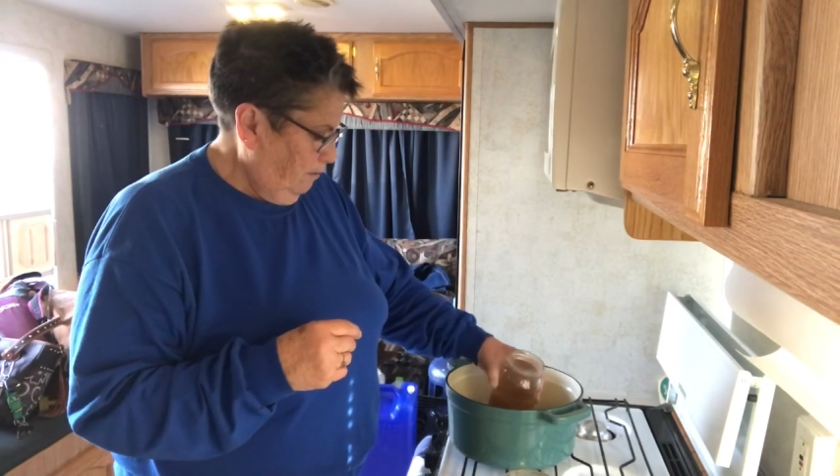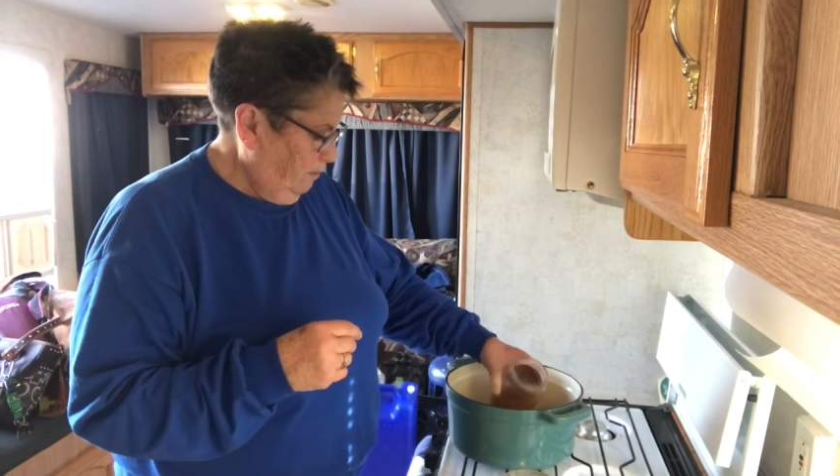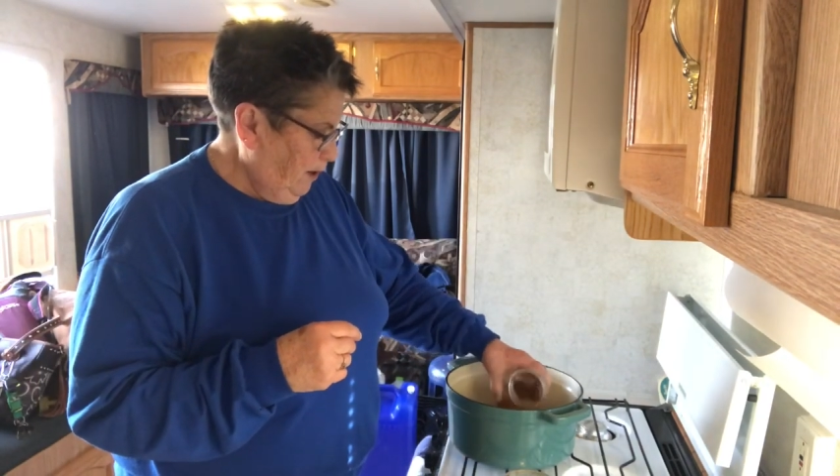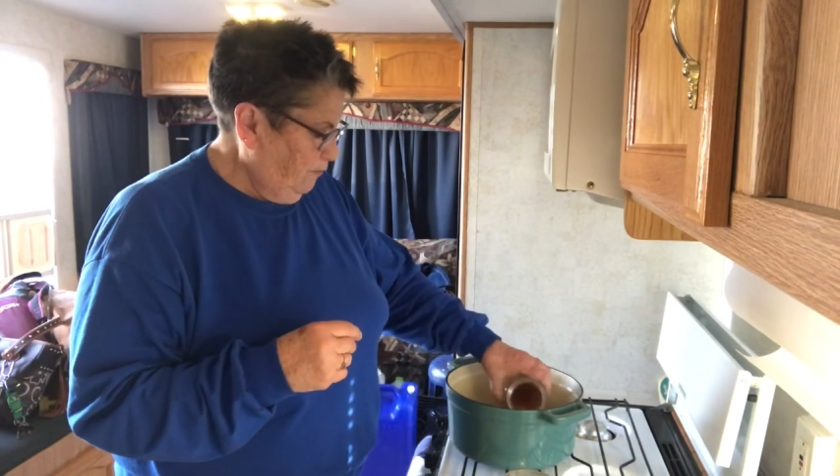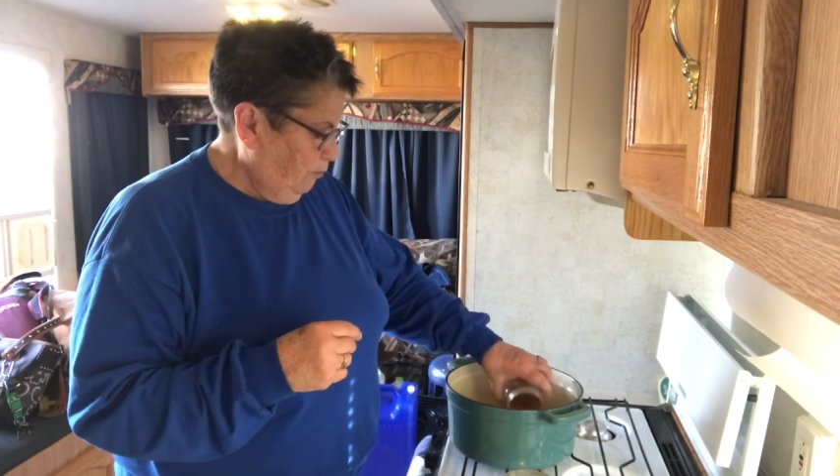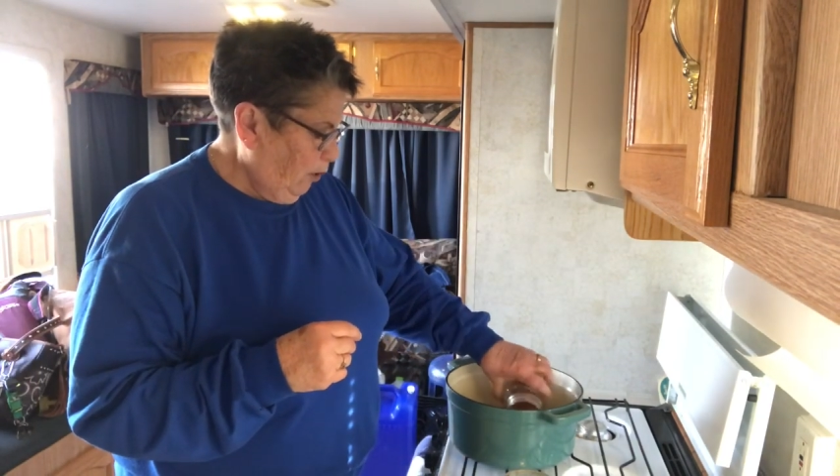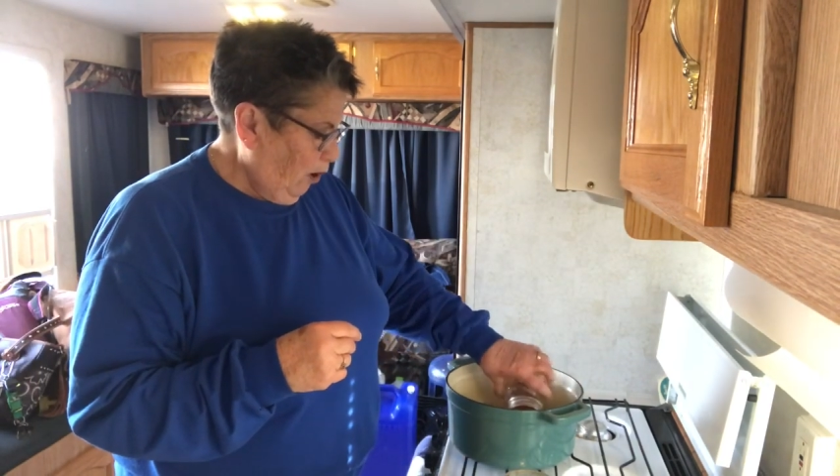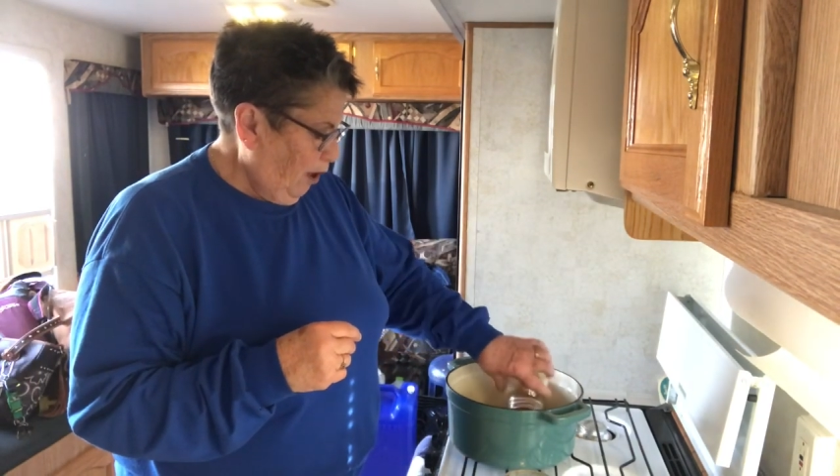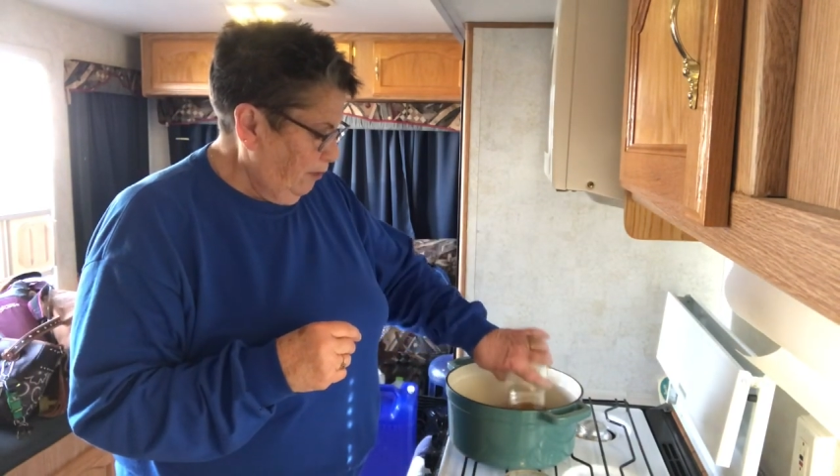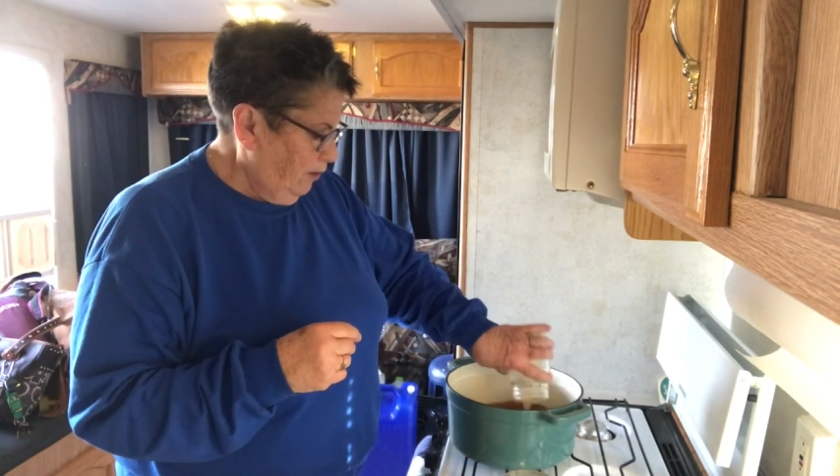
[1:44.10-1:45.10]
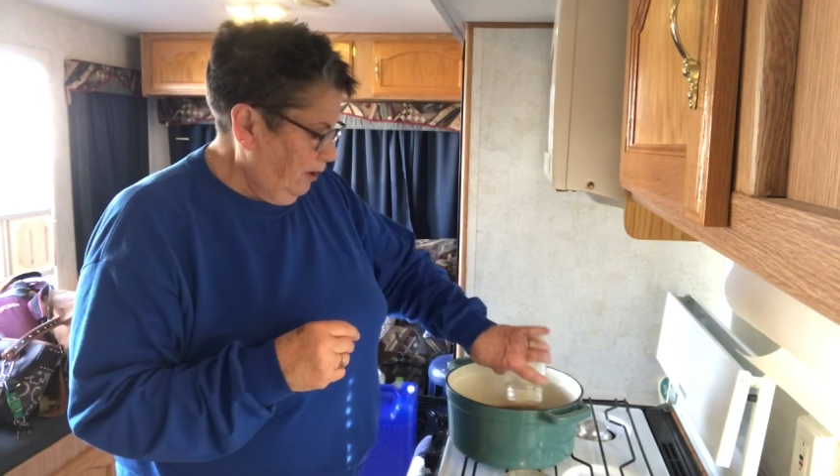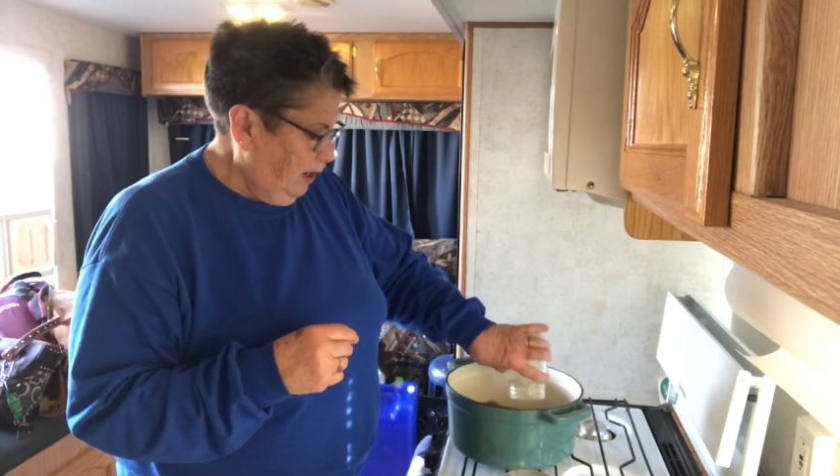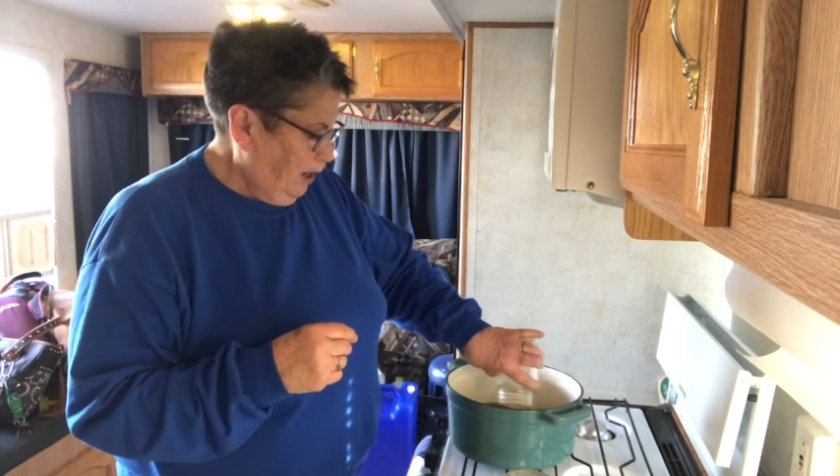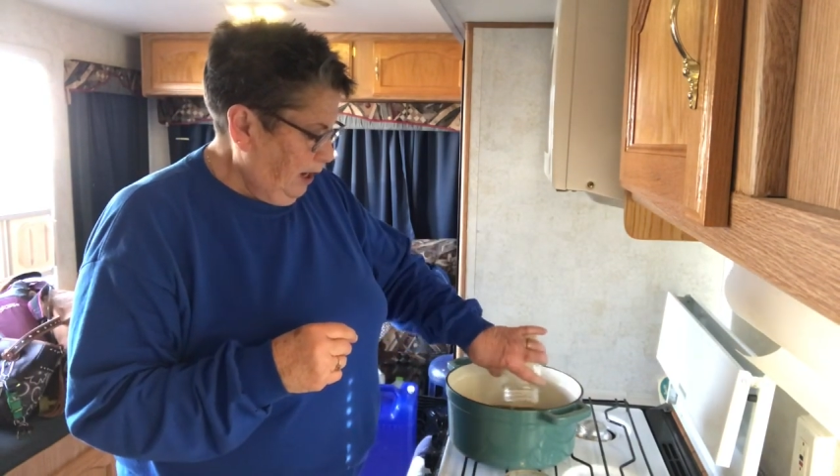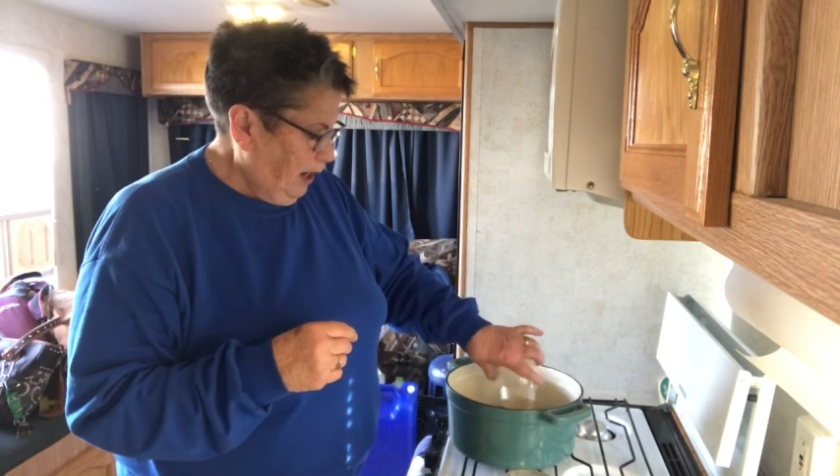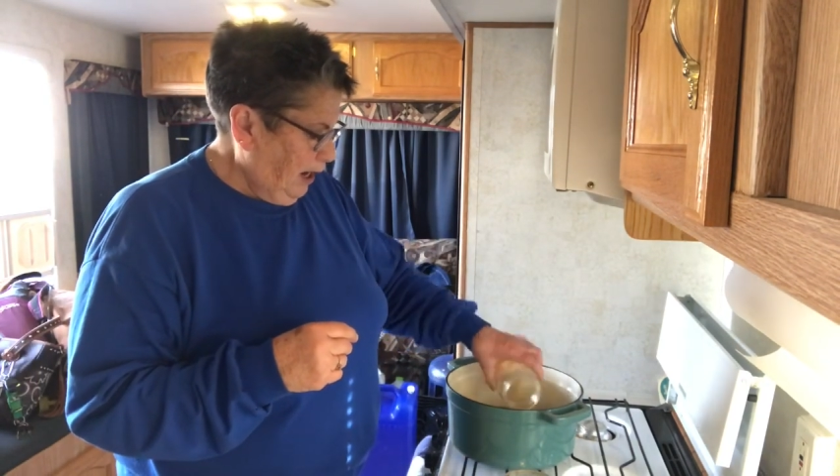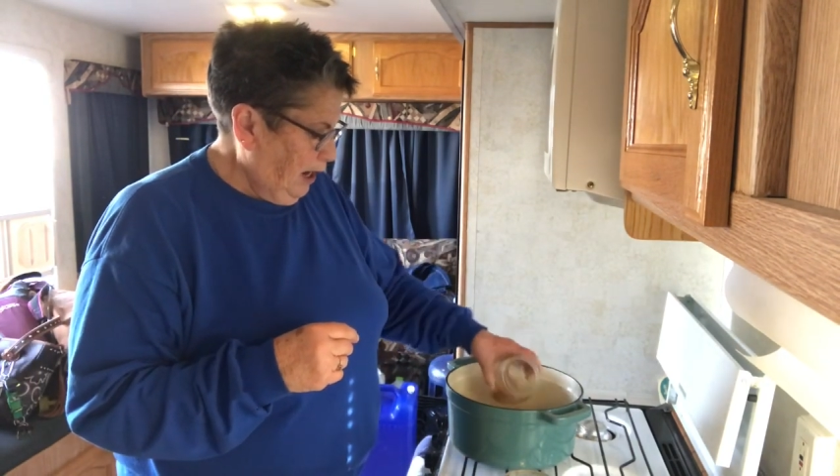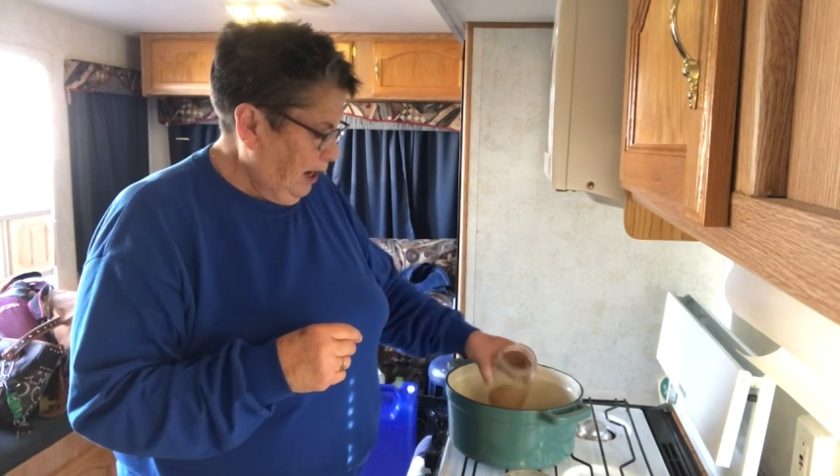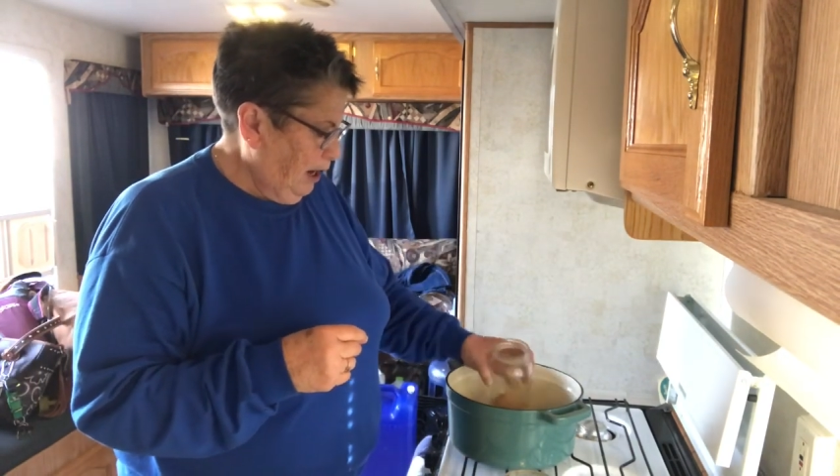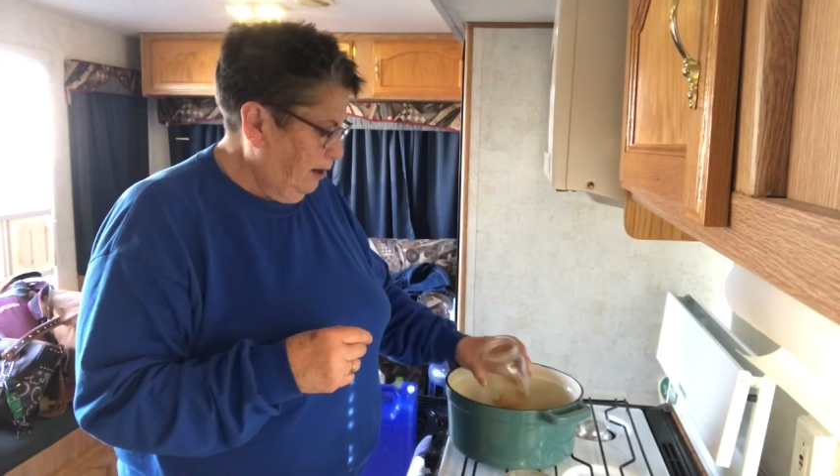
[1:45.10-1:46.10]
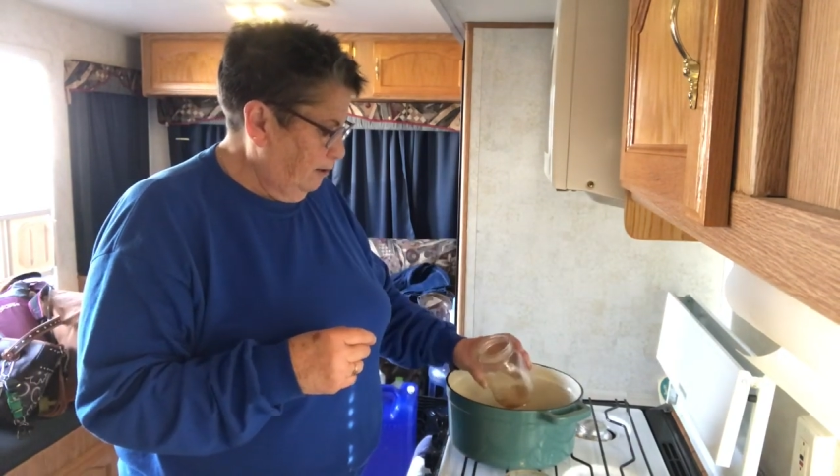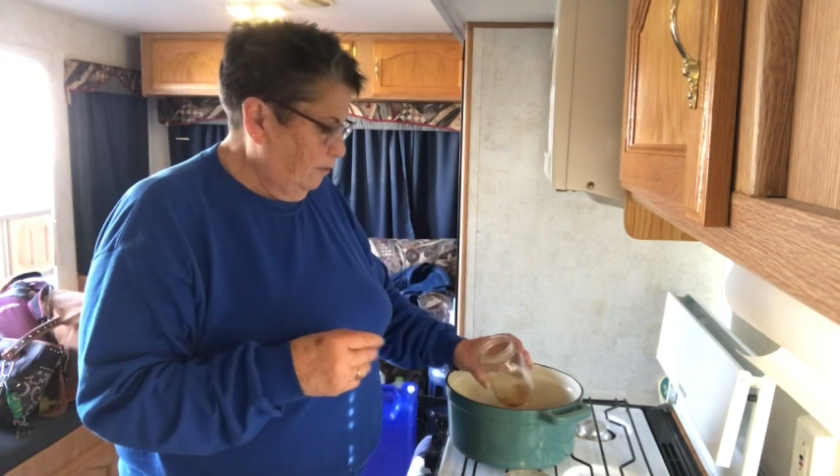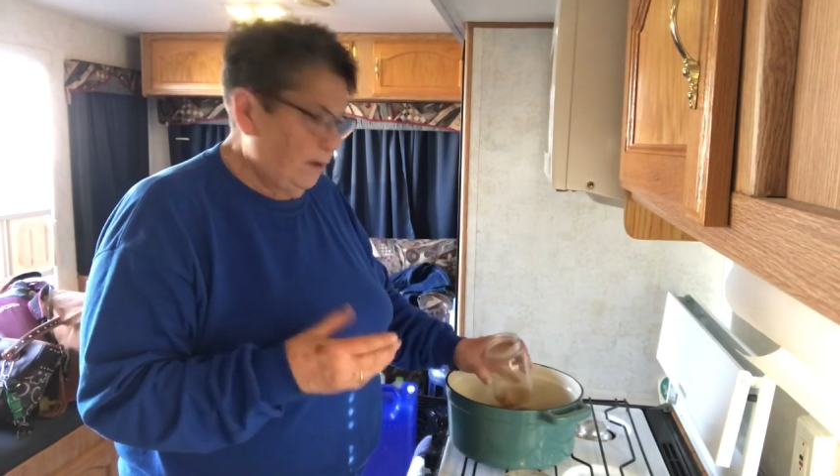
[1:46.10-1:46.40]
beef broth. And